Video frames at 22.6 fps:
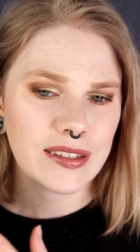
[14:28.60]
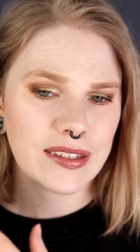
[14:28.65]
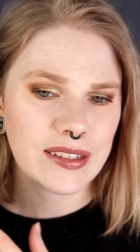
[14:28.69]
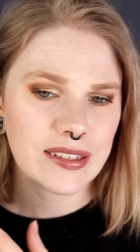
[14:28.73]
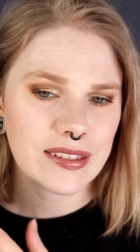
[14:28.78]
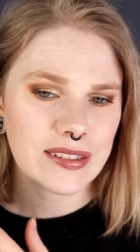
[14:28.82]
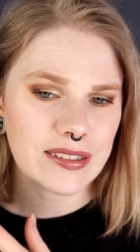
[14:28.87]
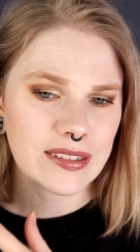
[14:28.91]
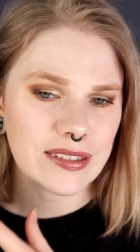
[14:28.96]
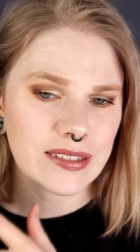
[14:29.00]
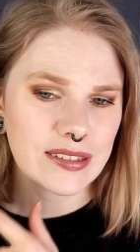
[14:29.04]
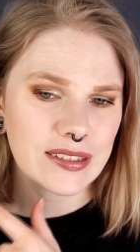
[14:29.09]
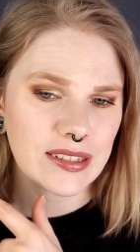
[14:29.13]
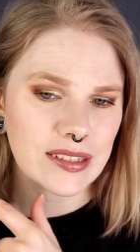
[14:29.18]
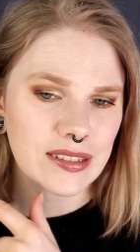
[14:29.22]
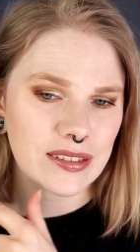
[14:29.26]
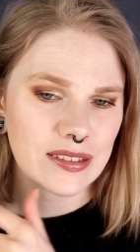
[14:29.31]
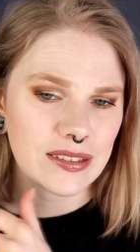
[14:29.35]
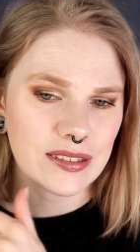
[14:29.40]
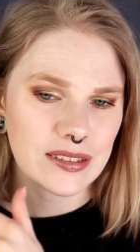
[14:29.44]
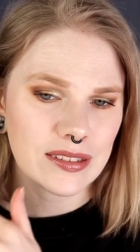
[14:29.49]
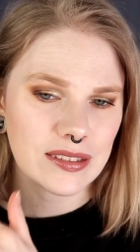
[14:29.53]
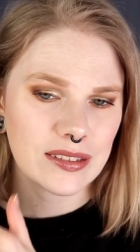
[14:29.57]
This is
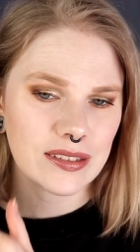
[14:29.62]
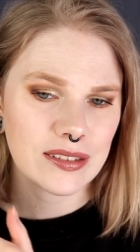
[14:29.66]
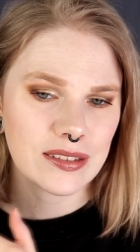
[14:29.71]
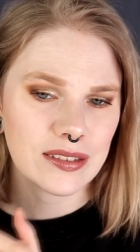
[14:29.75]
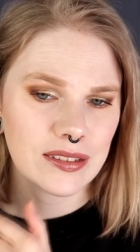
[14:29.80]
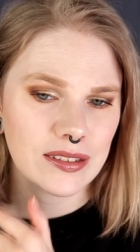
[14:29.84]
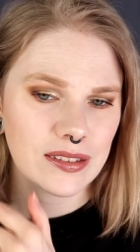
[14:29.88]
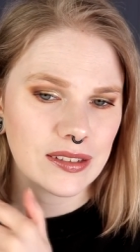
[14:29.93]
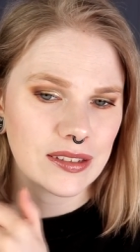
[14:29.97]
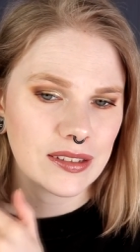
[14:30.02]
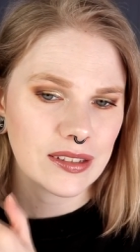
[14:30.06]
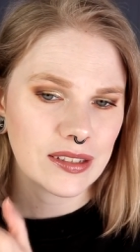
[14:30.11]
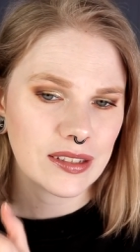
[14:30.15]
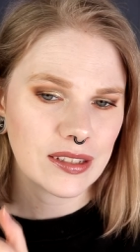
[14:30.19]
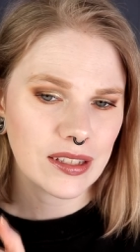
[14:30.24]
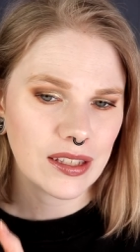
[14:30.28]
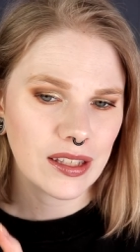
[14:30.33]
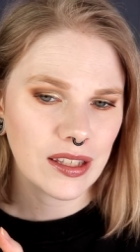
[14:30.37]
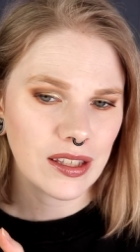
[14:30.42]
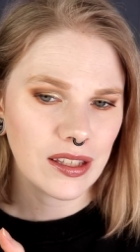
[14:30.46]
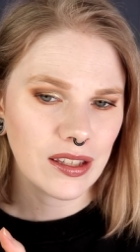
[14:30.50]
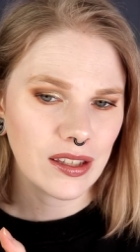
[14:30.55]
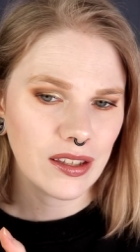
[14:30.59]
just
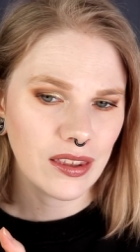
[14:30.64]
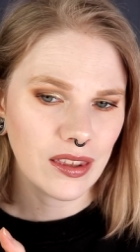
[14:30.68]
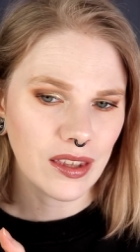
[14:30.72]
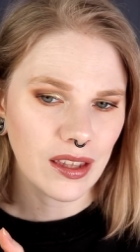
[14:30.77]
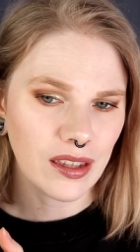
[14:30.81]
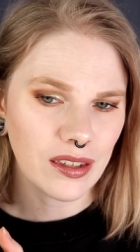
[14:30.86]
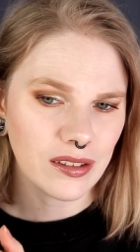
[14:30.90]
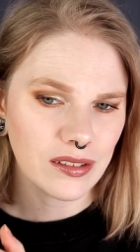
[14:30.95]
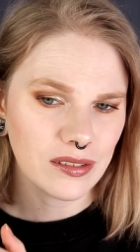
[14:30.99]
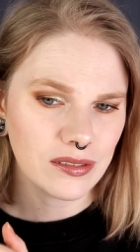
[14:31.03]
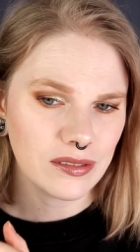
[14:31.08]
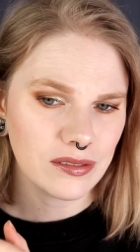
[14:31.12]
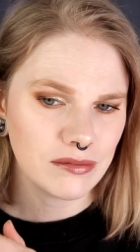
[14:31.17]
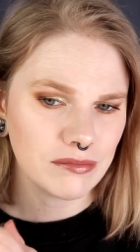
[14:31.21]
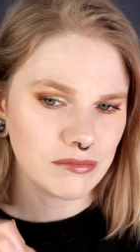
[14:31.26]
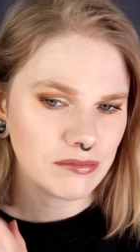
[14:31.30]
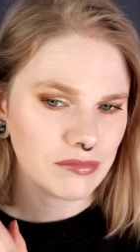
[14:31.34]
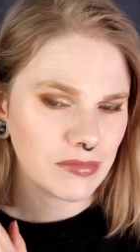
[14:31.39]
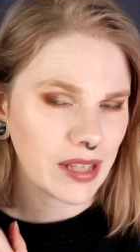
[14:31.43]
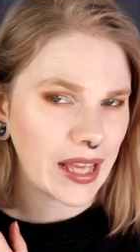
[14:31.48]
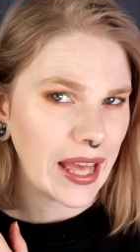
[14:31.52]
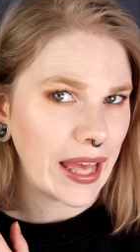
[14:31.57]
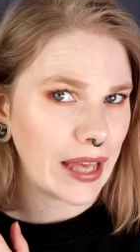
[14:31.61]
another,
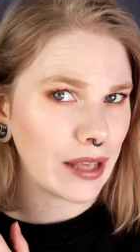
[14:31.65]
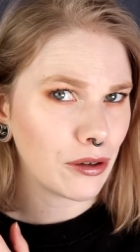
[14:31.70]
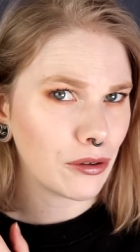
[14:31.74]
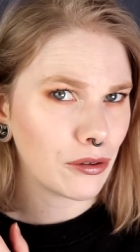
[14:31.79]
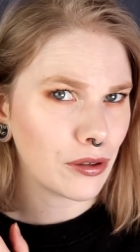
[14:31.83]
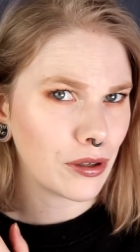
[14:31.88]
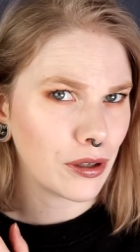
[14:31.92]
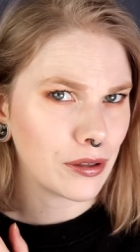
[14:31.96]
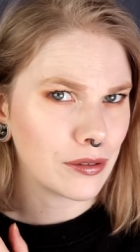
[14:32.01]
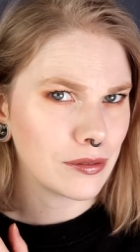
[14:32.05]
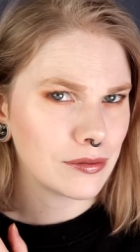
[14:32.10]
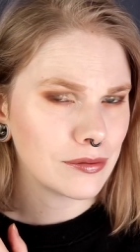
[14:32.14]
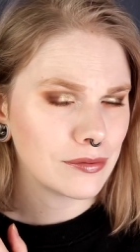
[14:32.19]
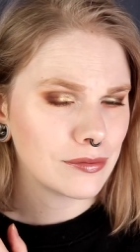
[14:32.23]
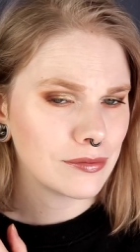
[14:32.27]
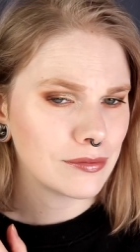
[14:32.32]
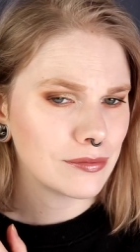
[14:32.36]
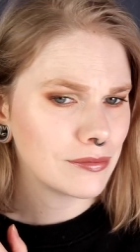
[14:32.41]
I don't know.